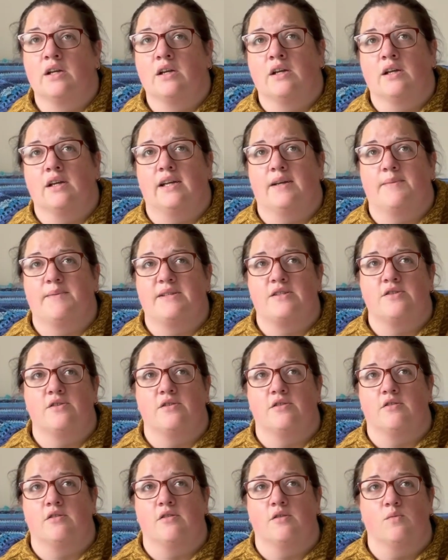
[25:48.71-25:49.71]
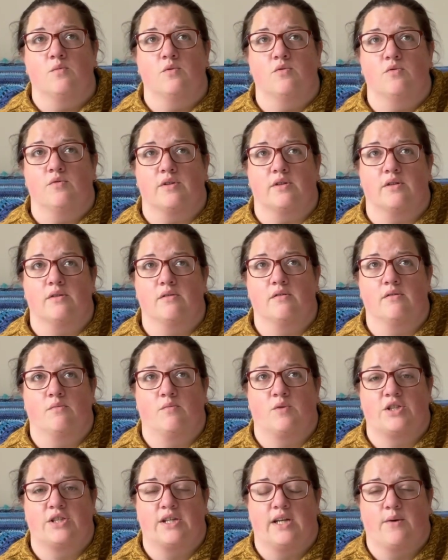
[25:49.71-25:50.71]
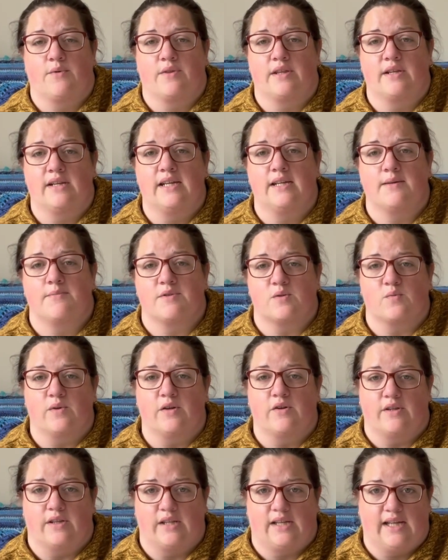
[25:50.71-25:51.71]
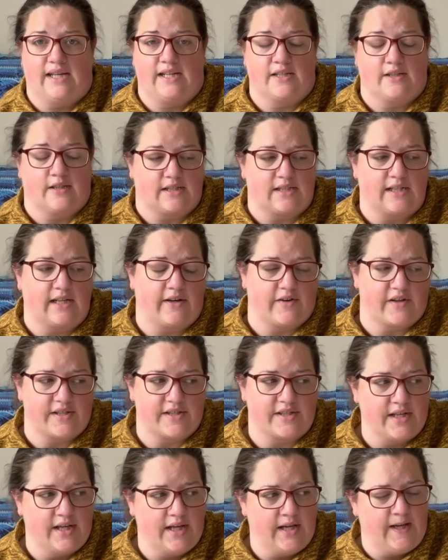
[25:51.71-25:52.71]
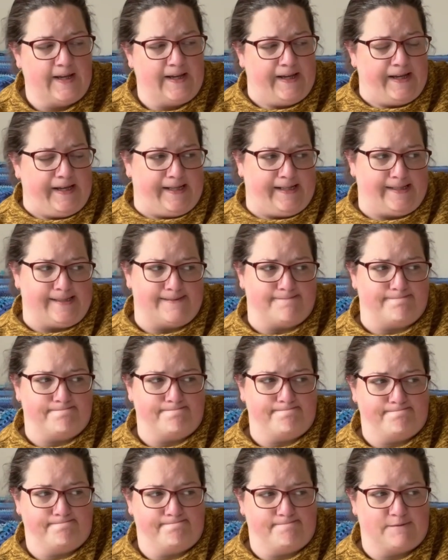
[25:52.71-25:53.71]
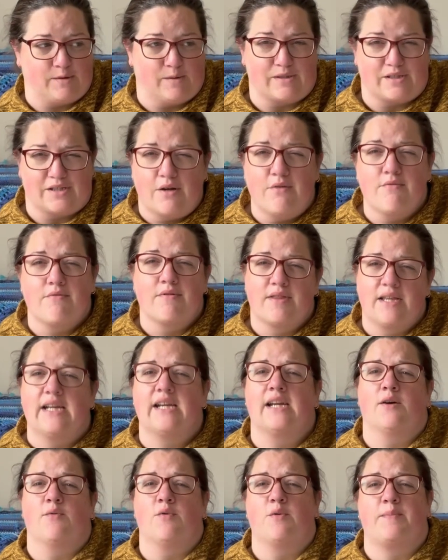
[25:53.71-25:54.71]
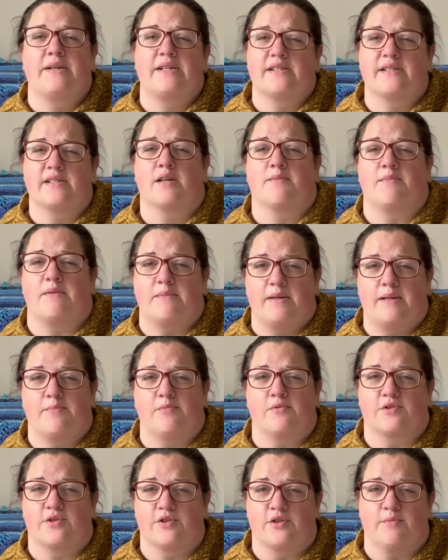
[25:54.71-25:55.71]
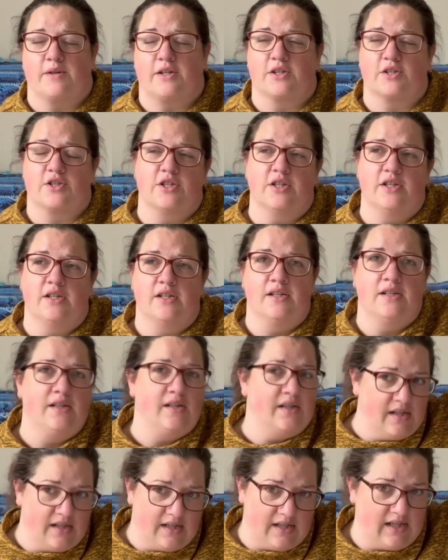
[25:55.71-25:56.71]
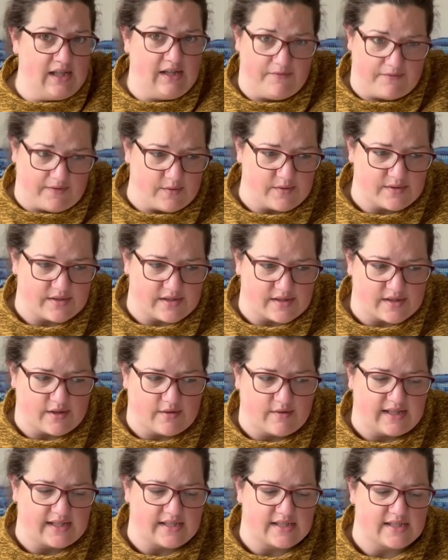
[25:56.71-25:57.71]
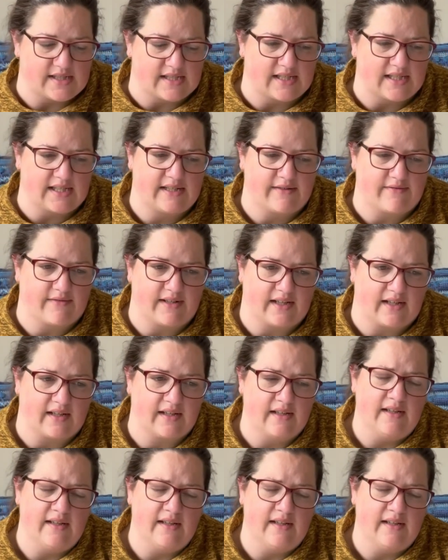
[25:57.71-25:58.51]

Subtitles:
It's not on the wall that we share with the neighbours. We're at the end of the terrace. So I don't think I would be disturbing people too much if I was to sew late into the evening.